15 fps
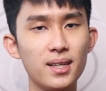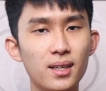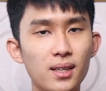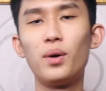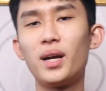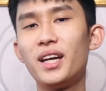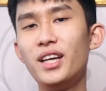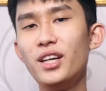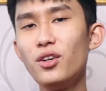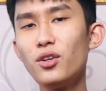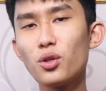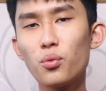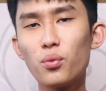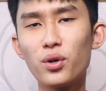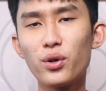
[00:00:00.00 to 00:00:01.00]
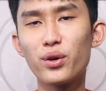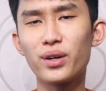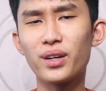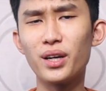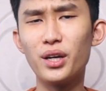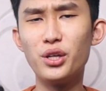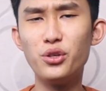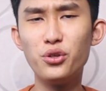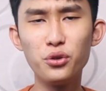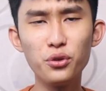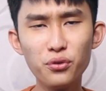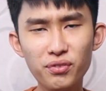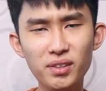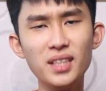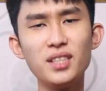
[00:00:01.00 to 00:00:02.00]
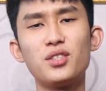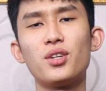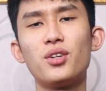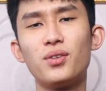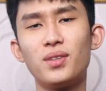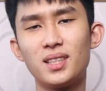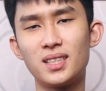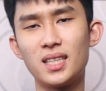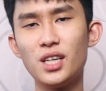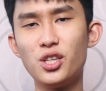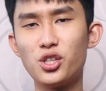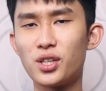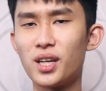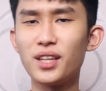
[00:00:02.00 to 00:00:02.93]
When I hear the word UV sterilization,